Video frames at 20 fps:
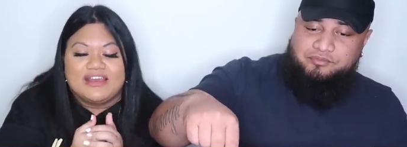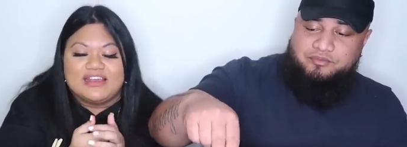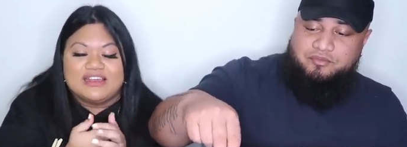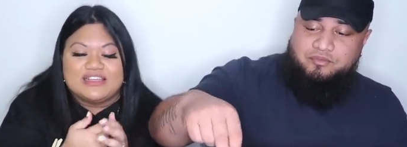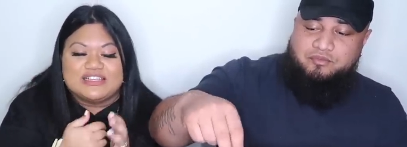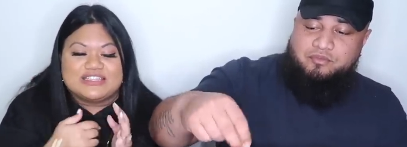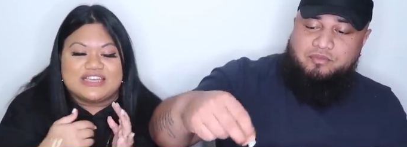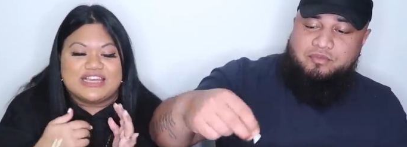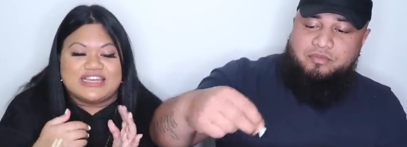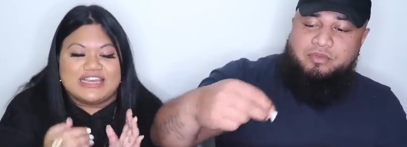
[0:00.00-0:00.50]

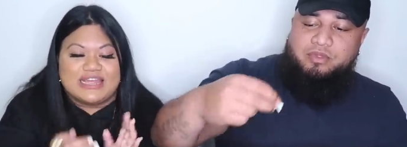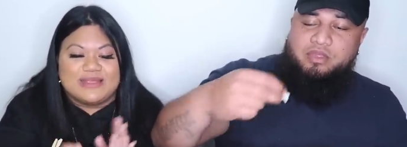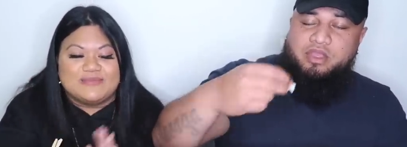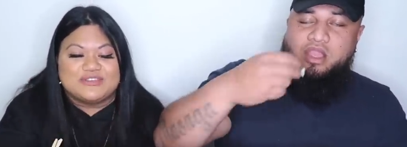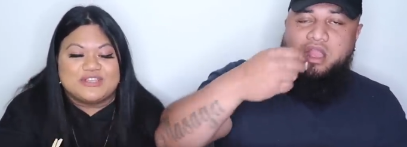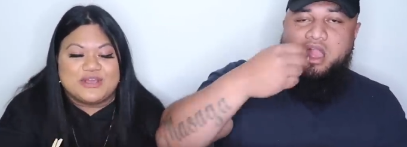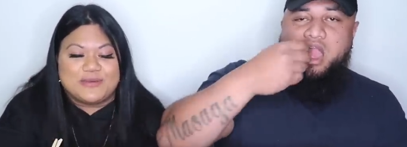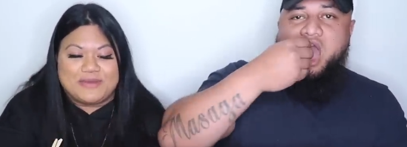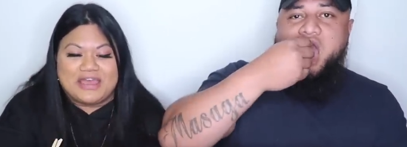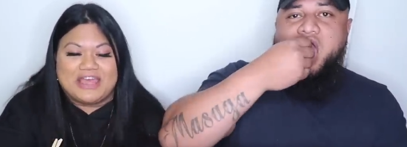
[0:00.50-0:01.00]
Speaker 1: So I named
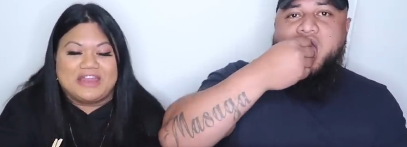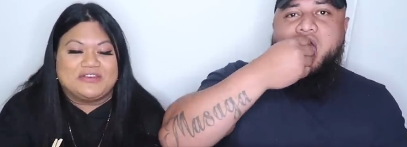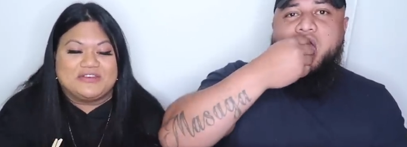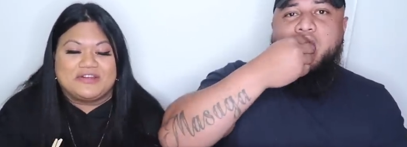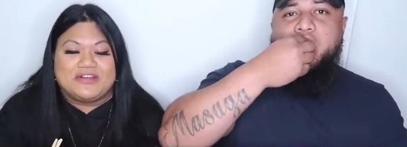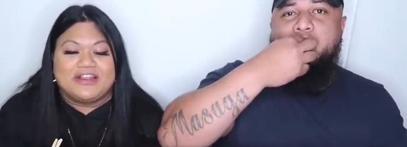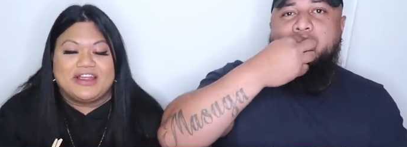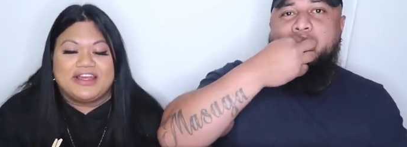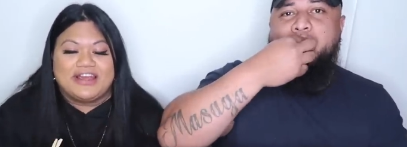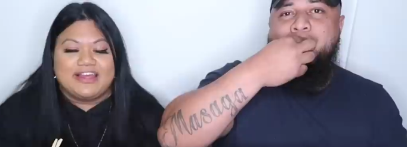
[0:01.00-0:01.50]
her
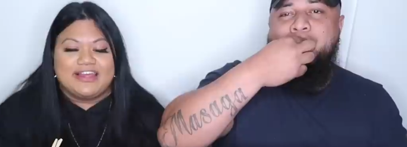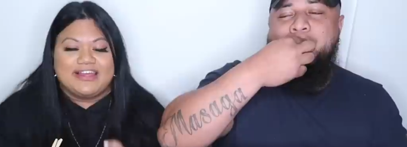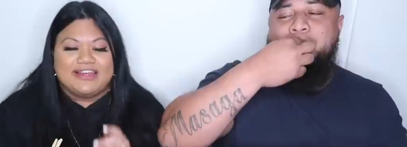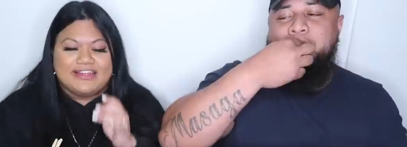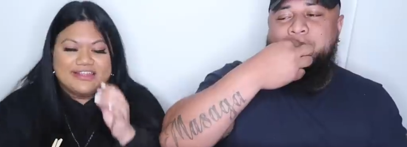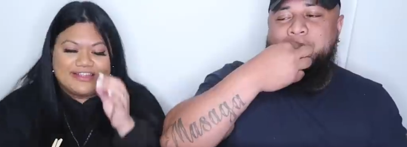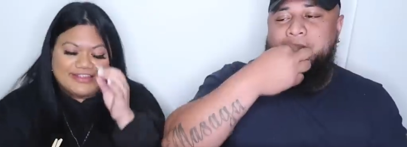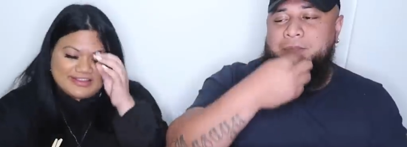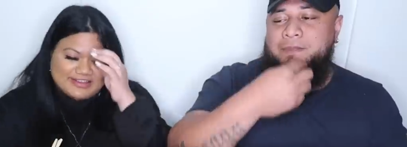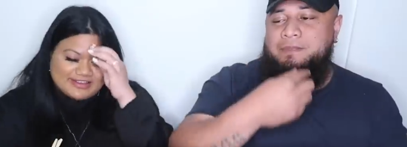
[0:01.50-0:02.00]
Pandora
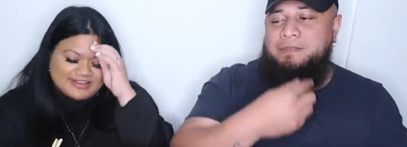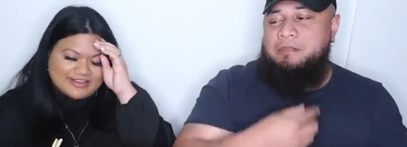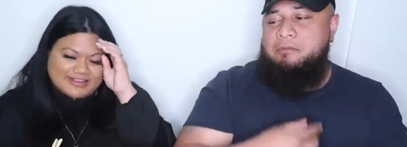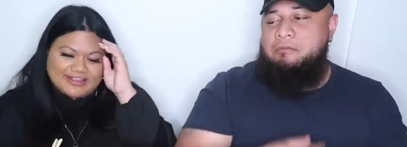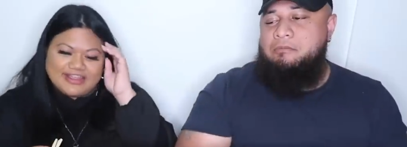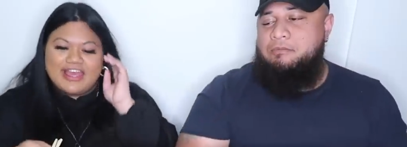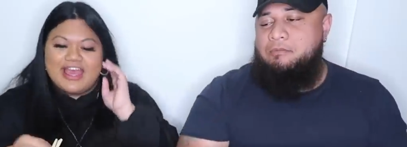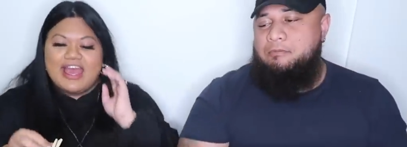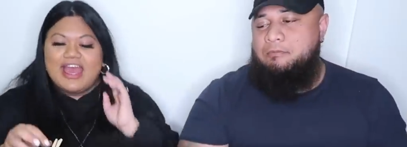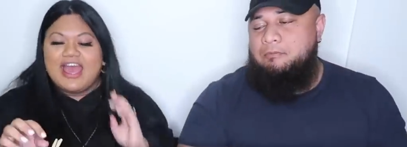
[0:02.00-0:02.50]

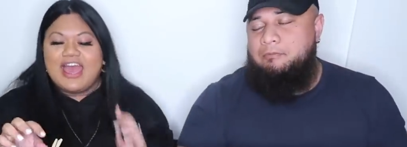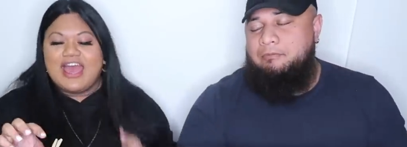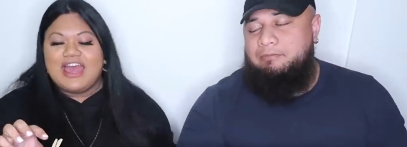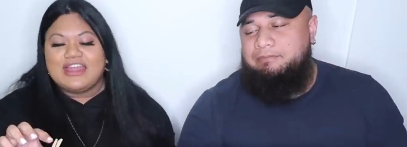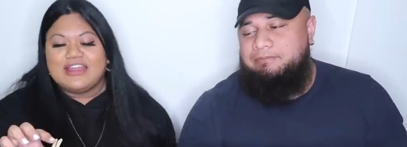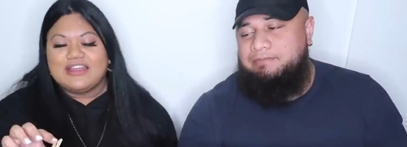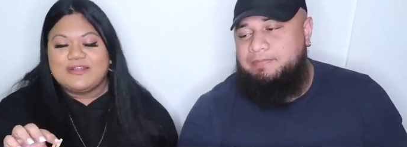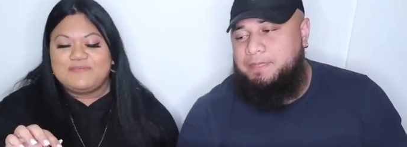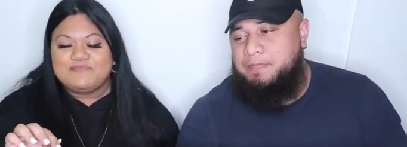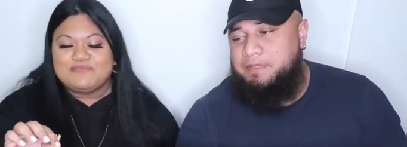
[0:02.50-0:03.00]
mm -hmm. and
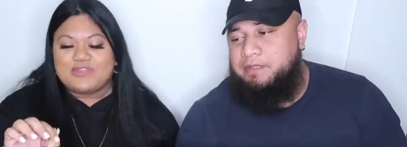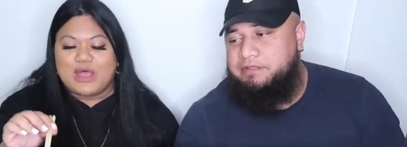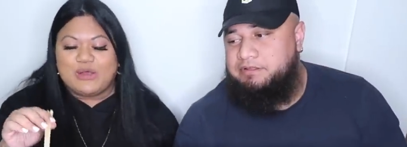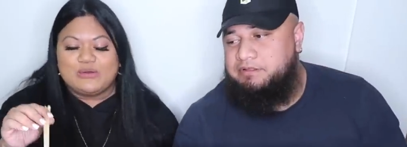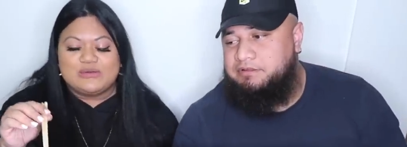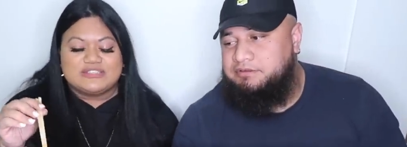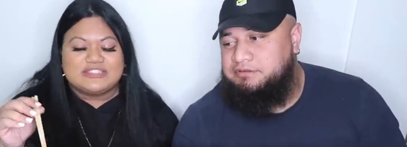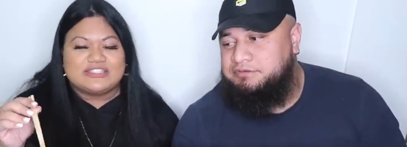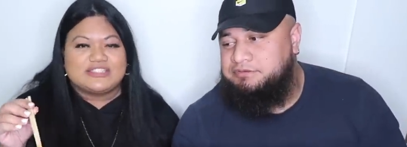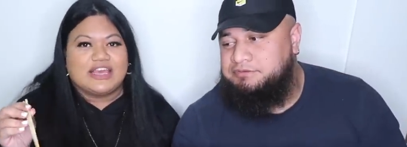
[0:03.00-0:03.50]
I
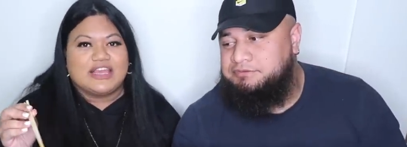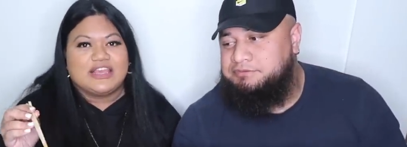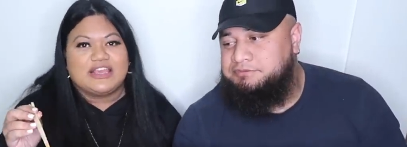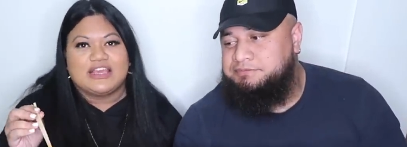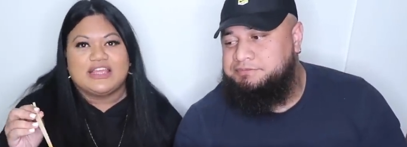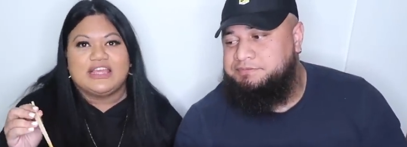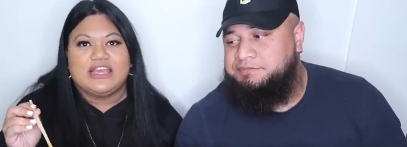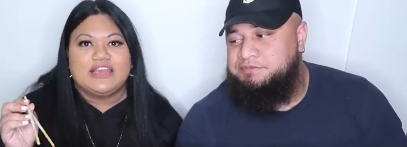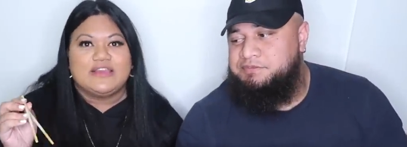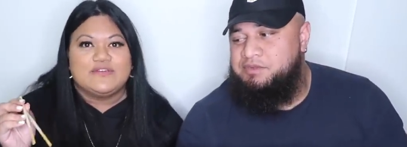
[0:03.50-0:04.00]
was like
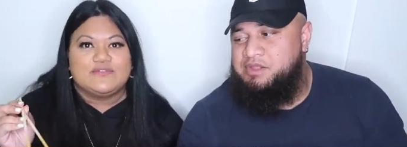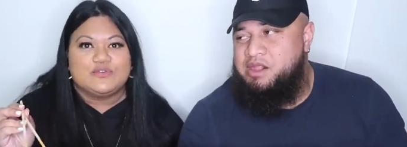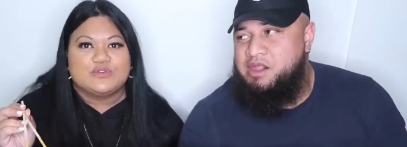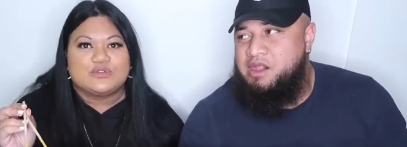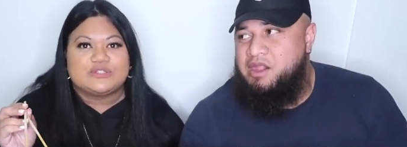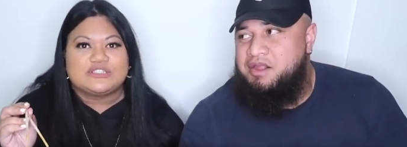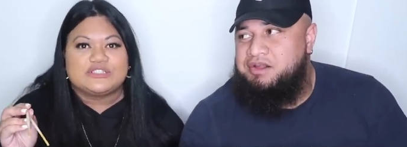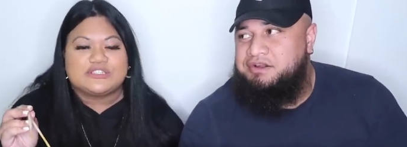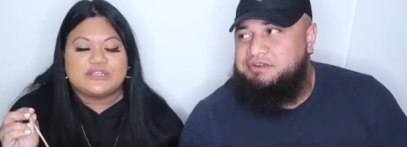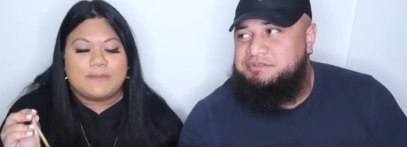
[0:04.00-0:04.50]
an evil
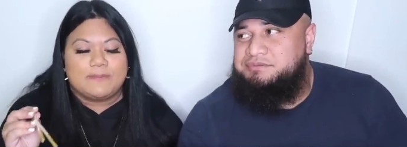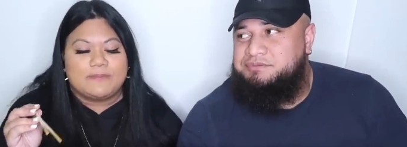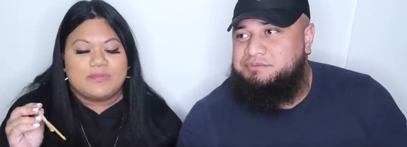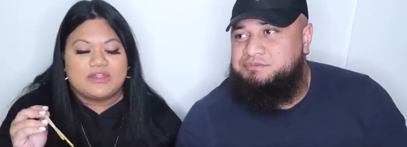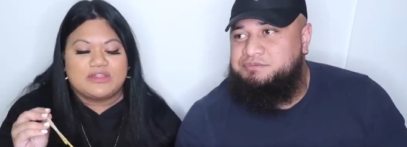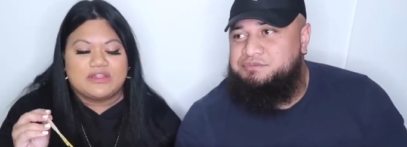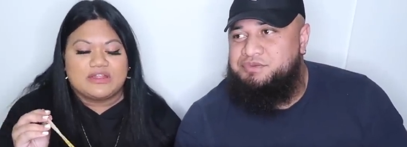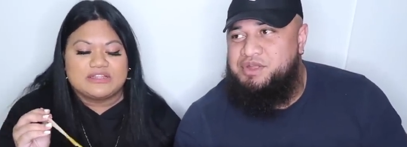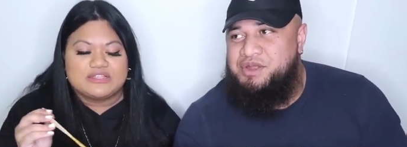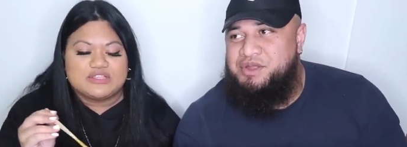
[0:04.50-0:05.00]

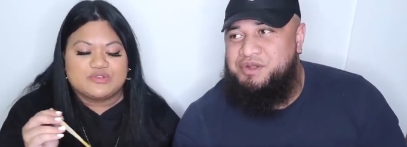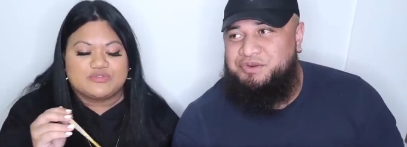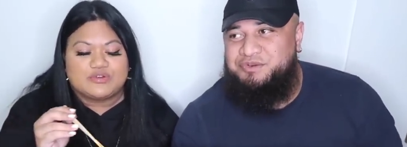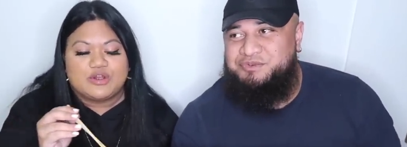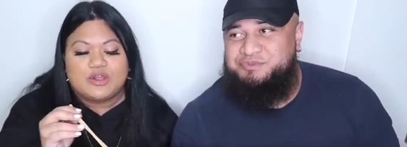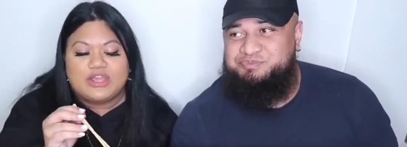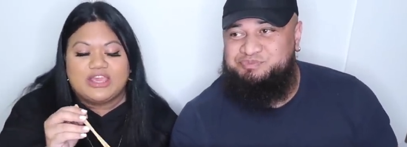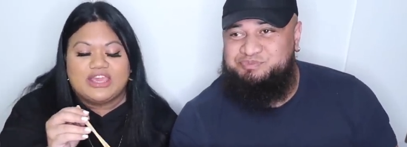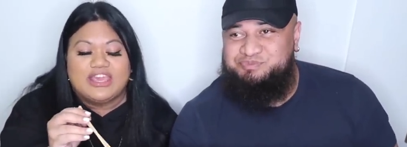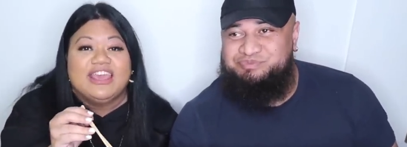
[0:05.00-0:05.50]
stepmother to
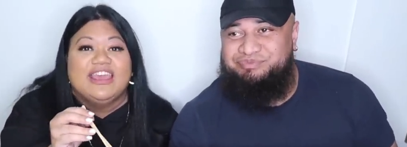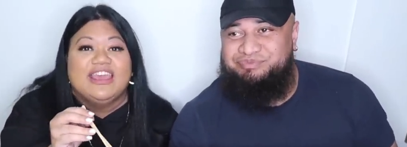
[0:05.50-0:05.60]
Rocky.